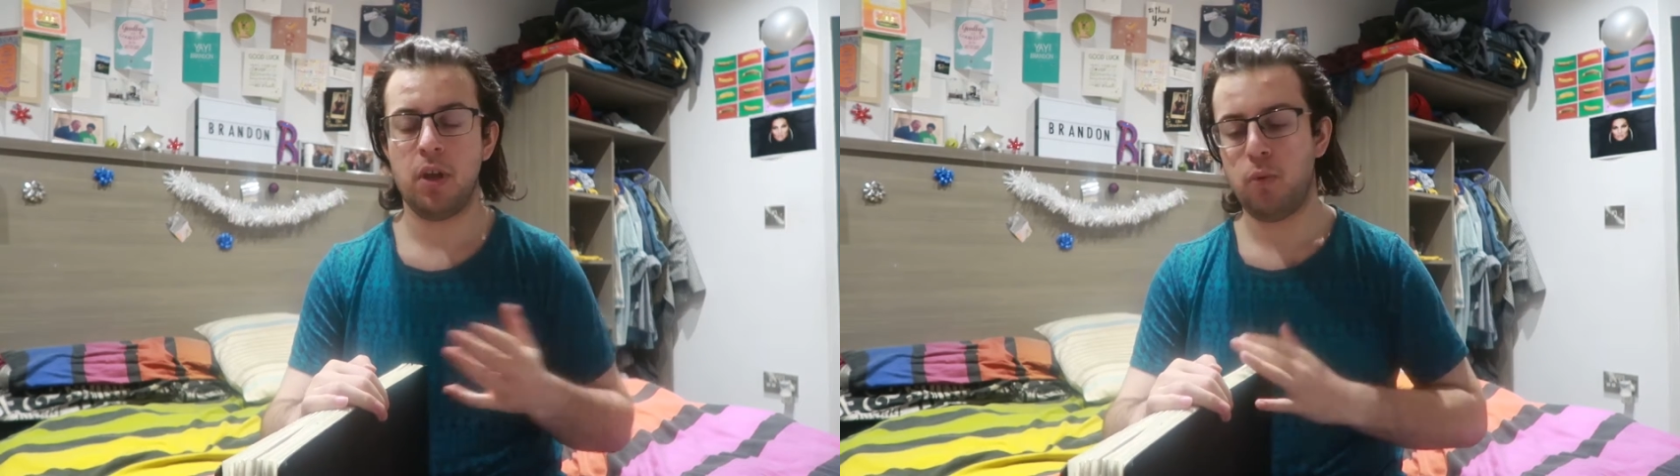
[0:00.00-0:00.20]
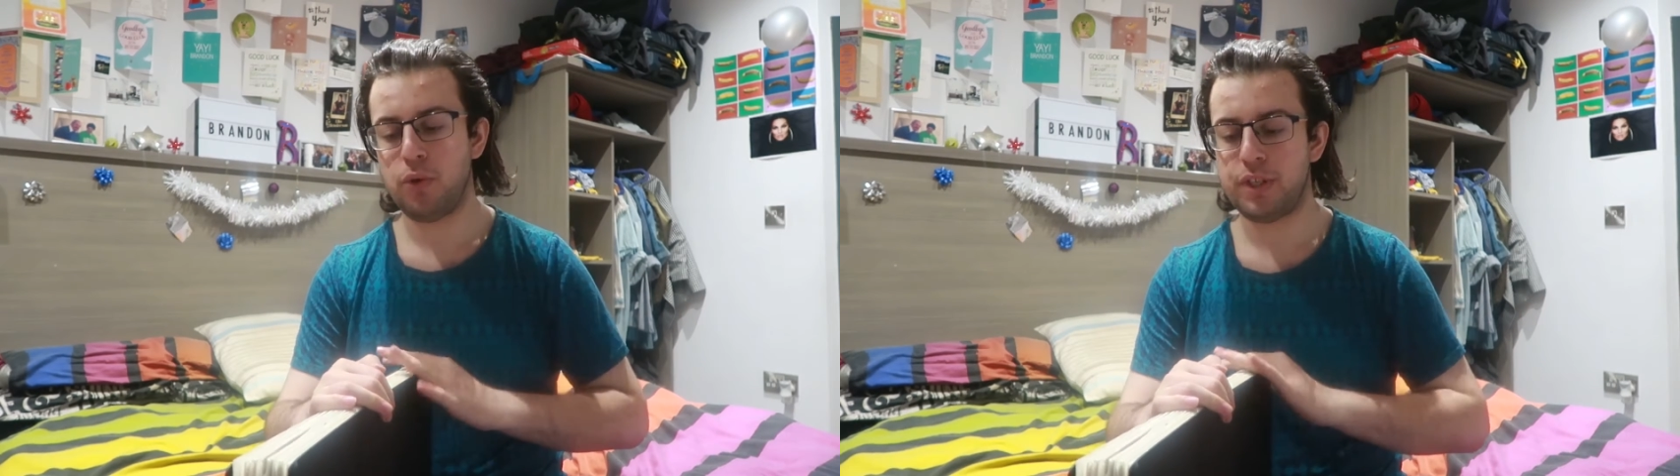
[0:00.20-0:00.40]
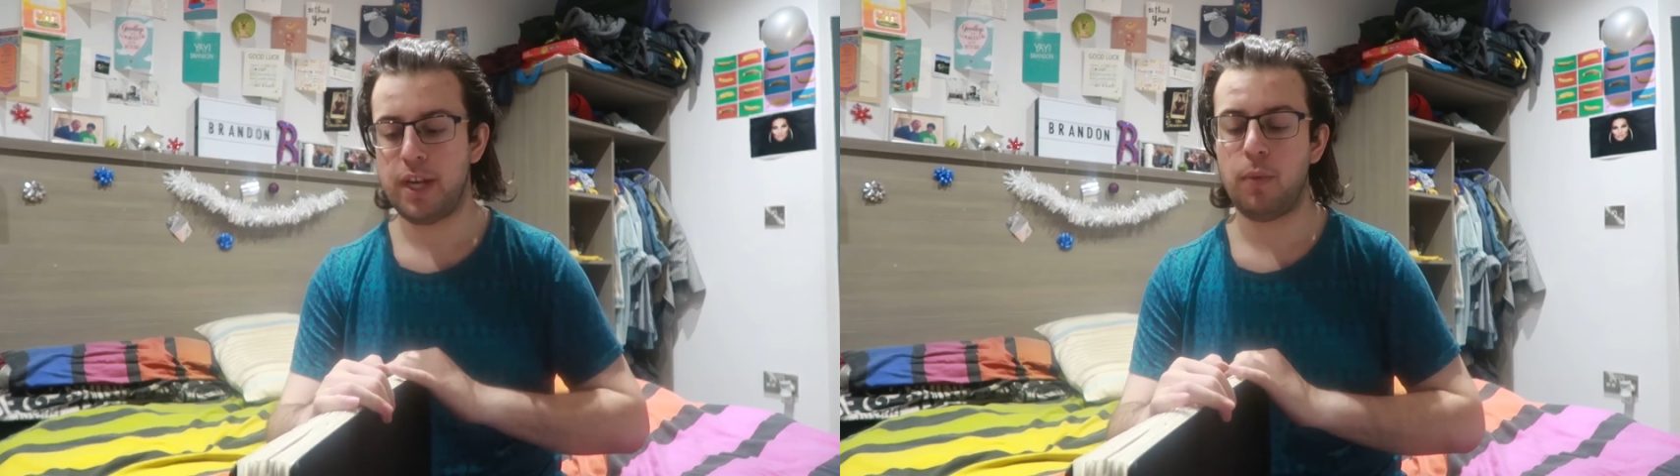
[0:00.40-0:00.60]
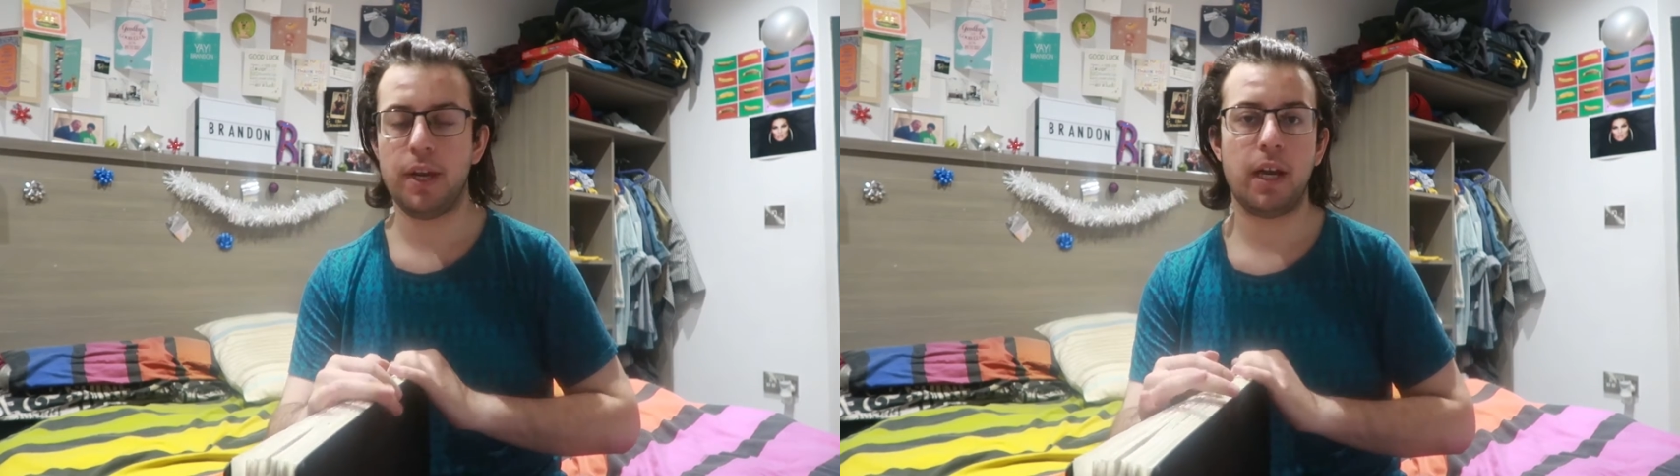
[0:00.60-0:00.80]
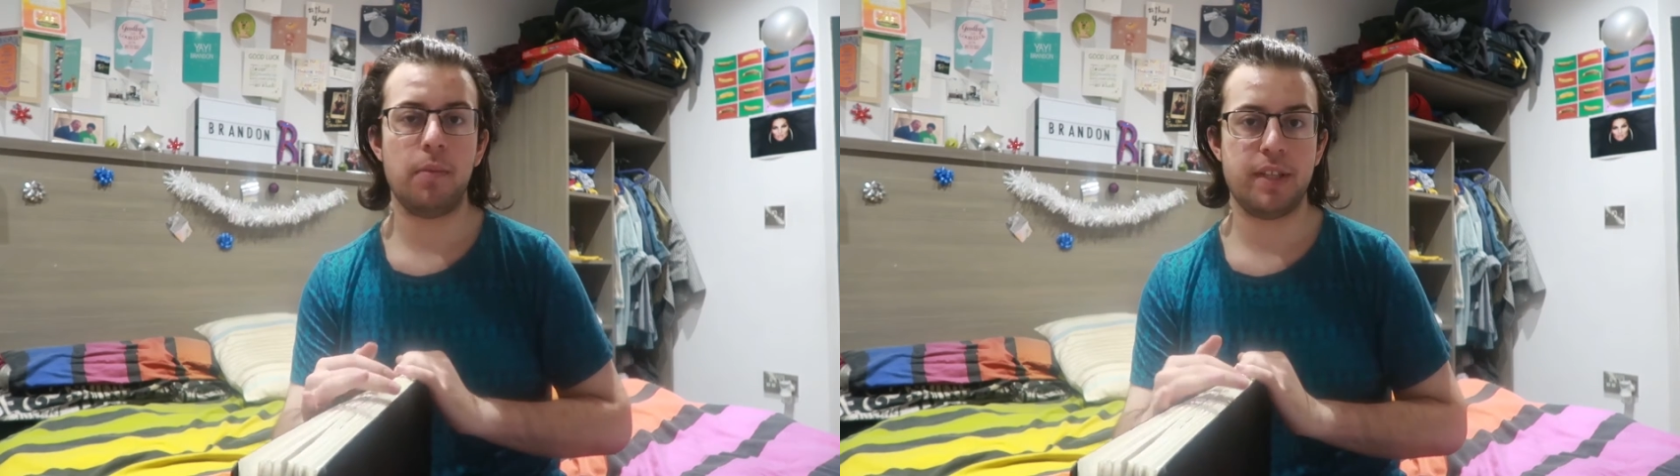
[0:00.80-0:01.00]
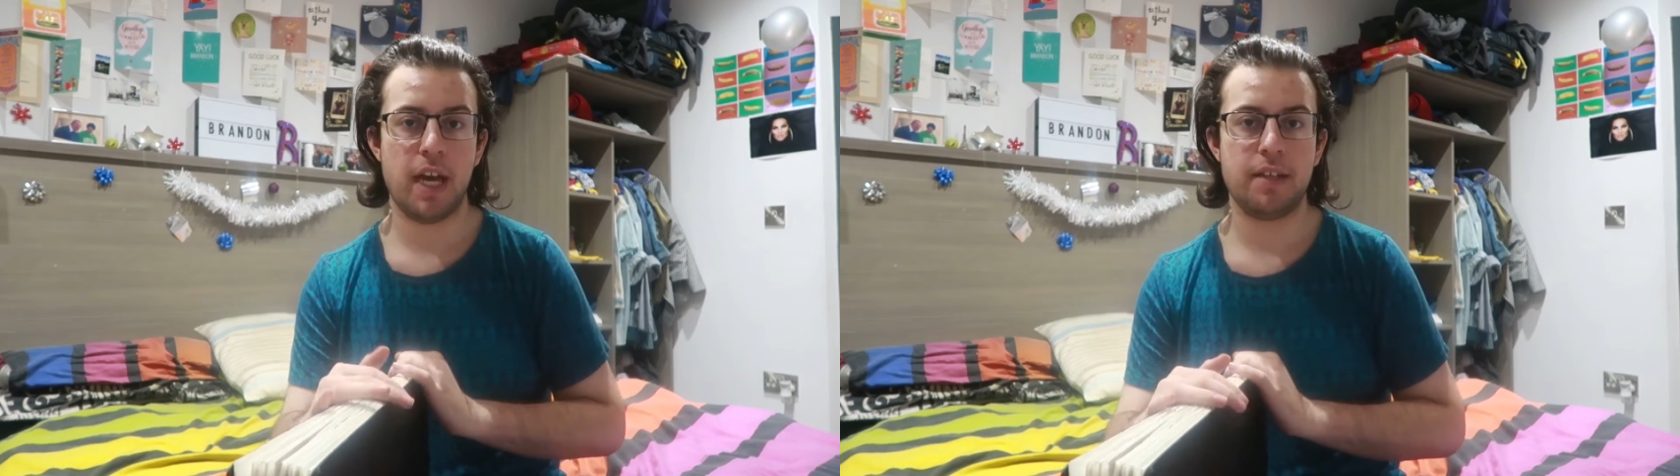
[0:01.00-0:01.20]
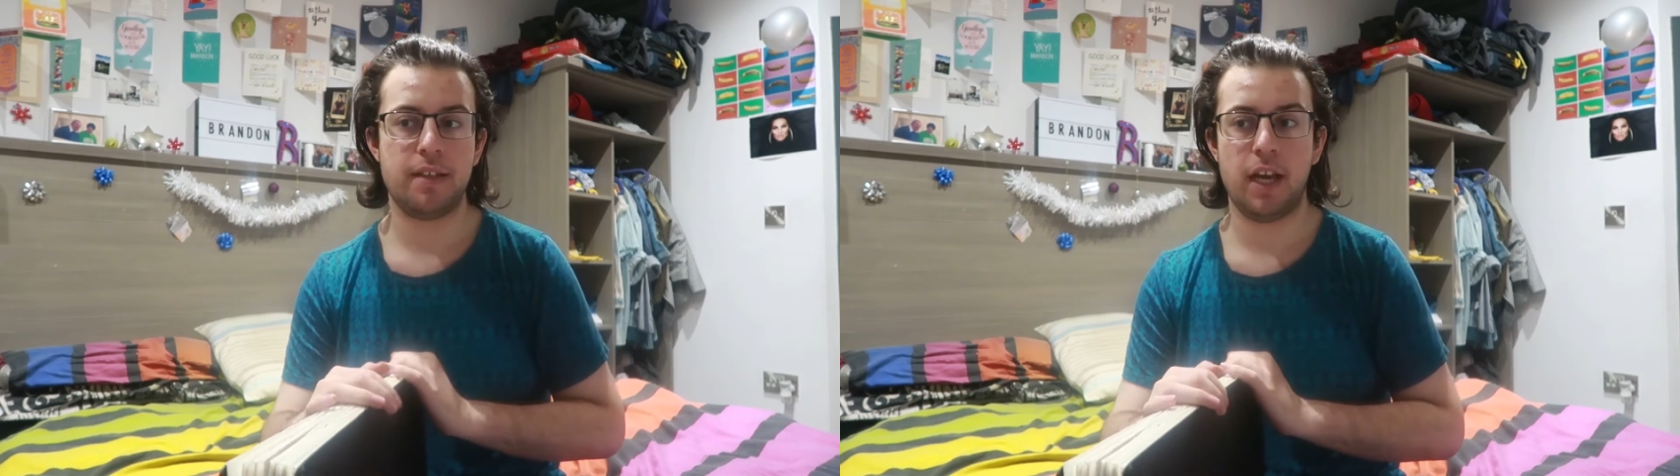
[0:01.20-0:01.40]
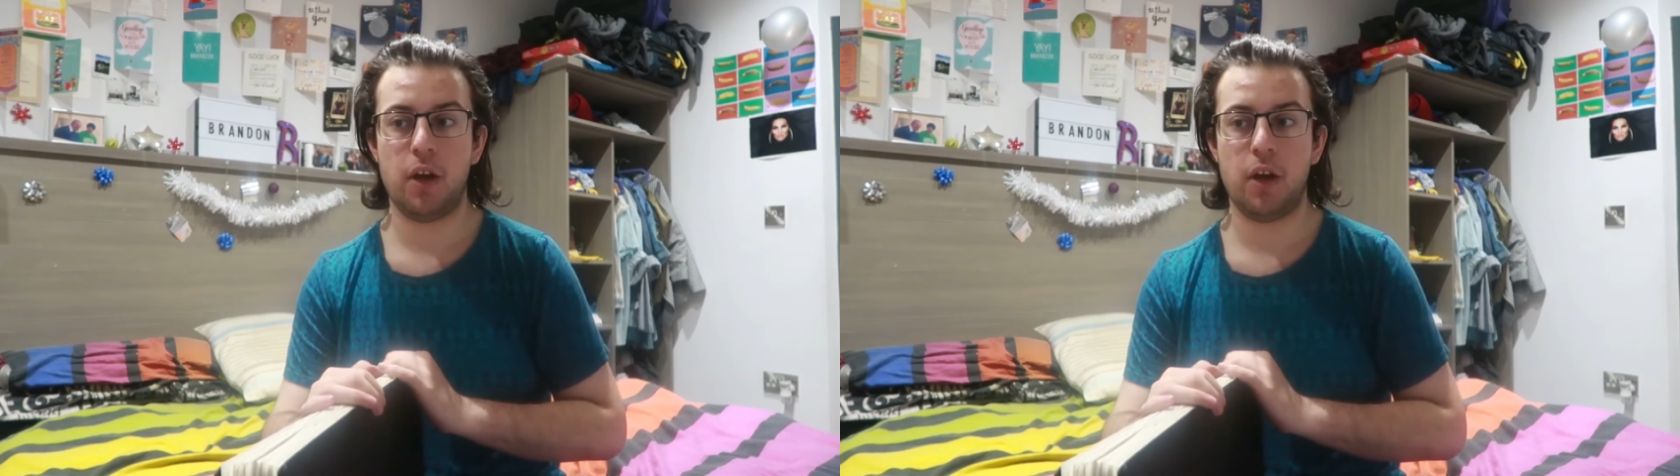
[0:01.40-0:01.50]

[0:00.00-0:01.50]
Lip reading: We'll see. When it comes to editing,